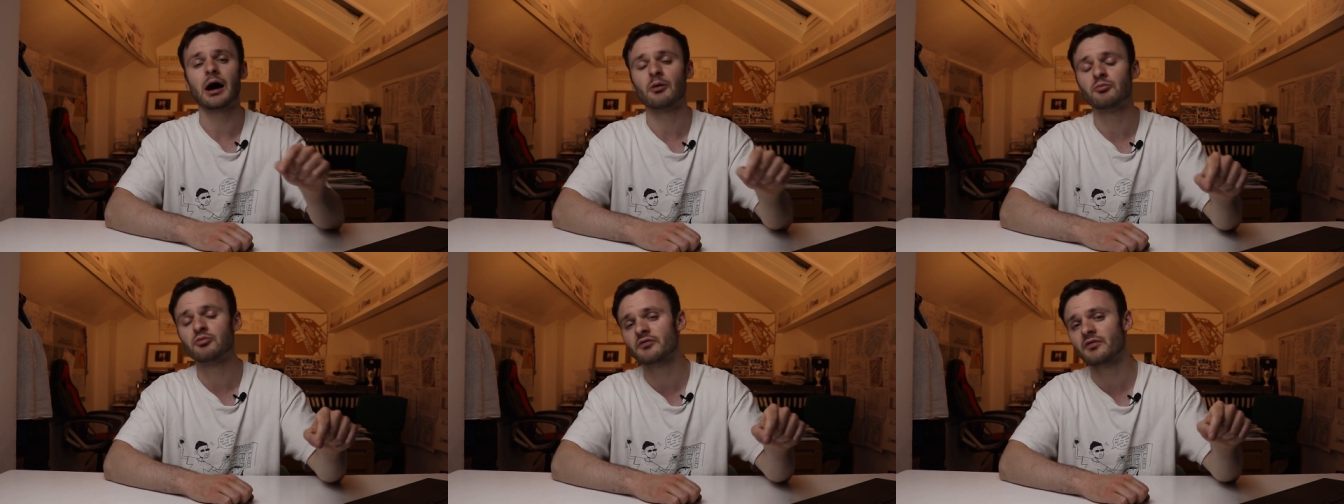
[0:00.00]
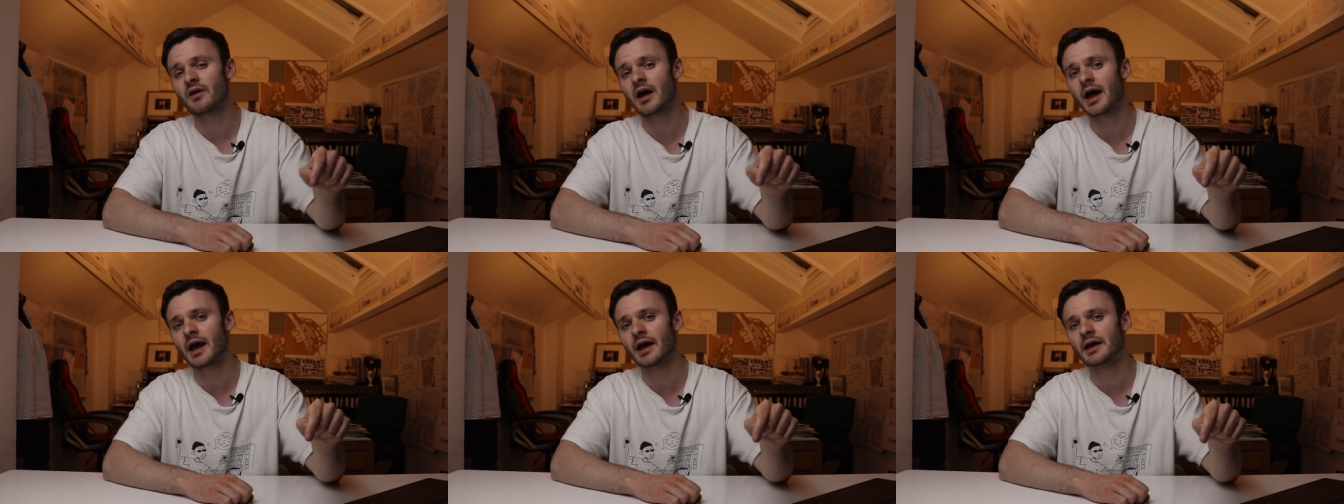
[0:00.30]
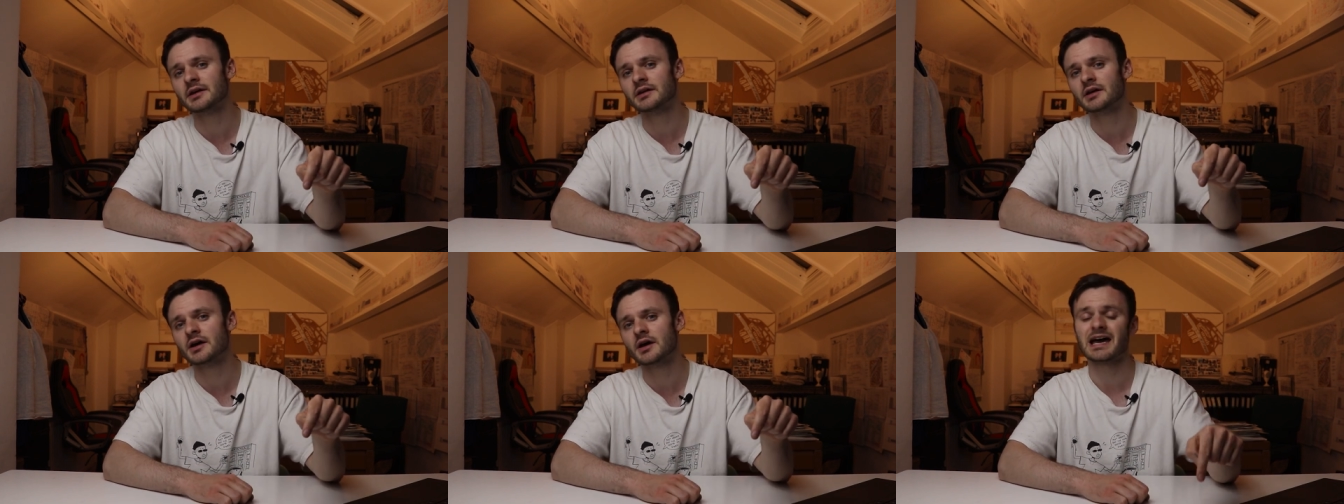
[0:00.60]
I'll
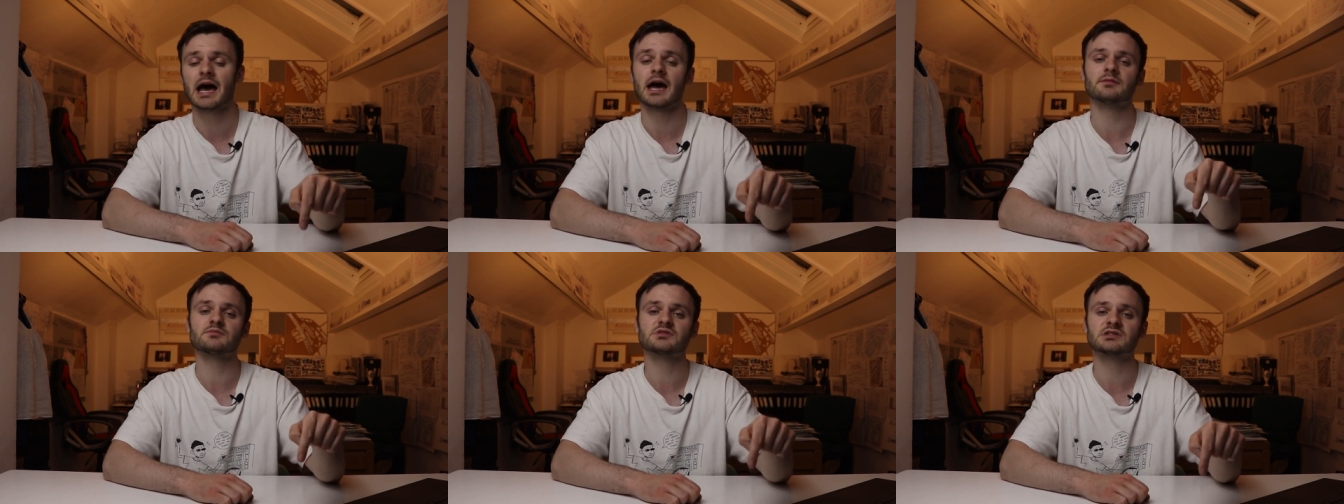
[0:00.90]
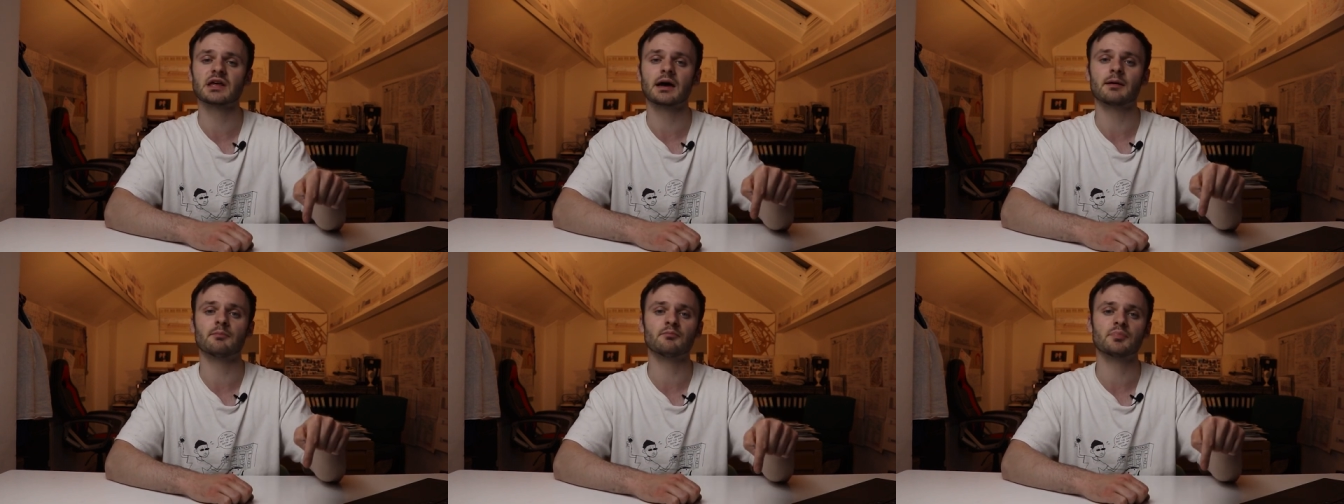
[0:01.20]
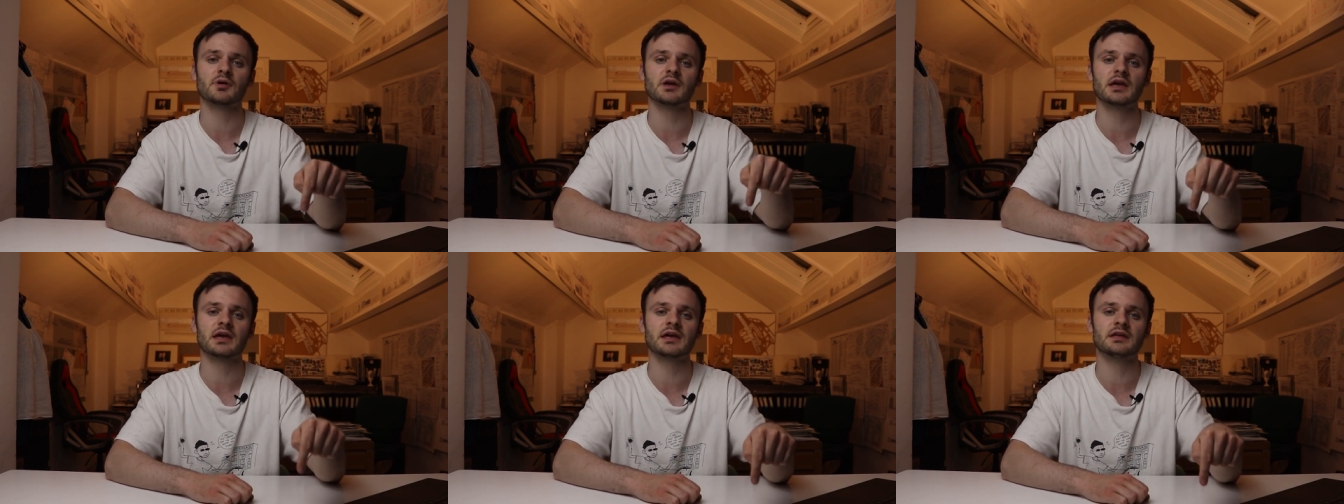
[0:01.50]
provide
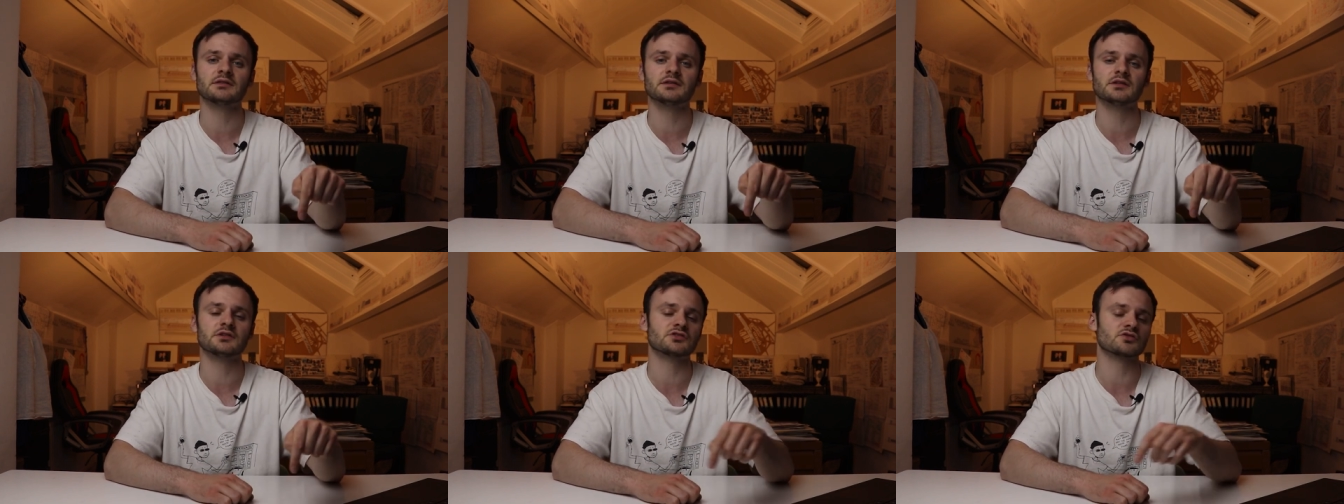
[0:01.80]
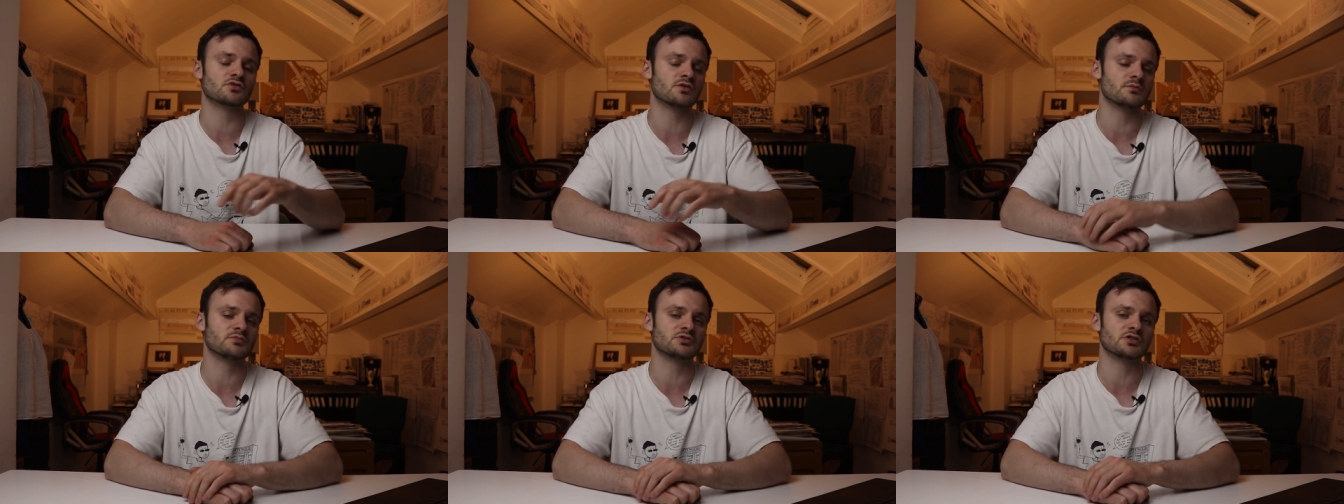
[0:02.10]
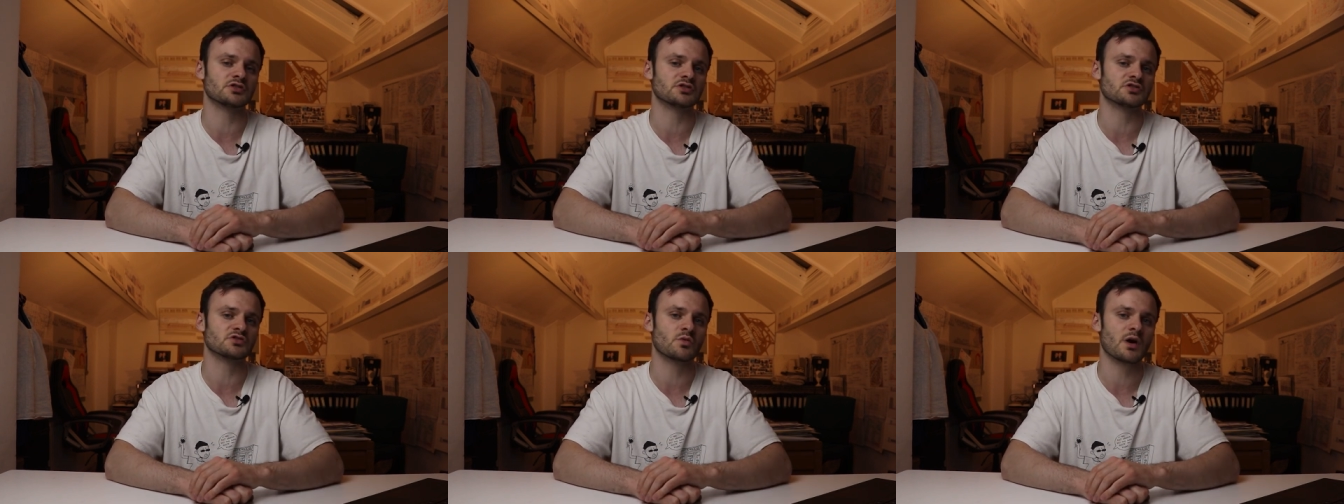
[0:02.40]
timestamp in the
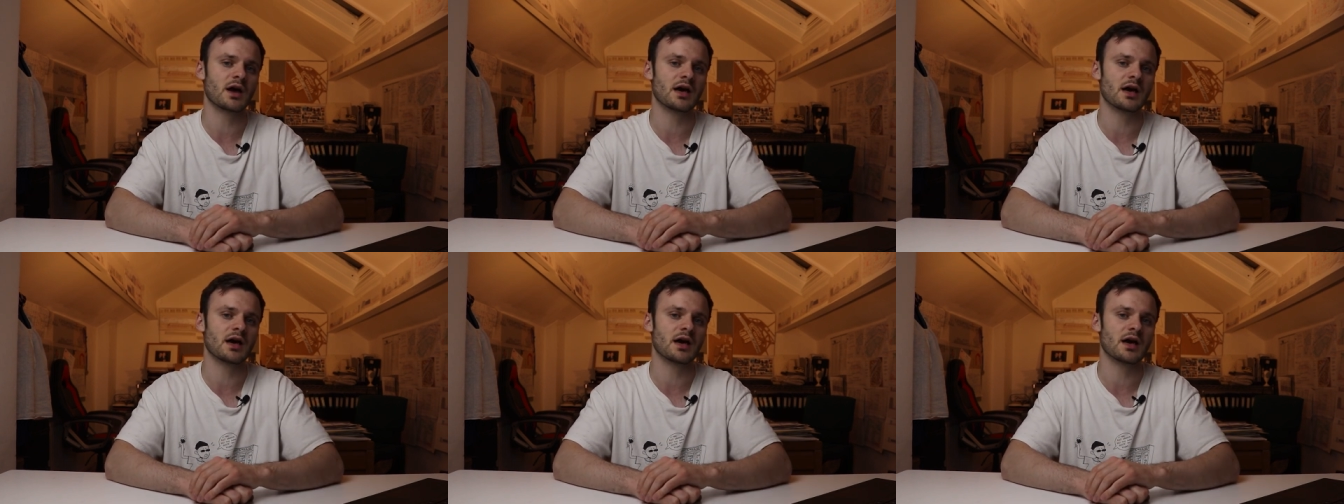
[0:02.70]
description as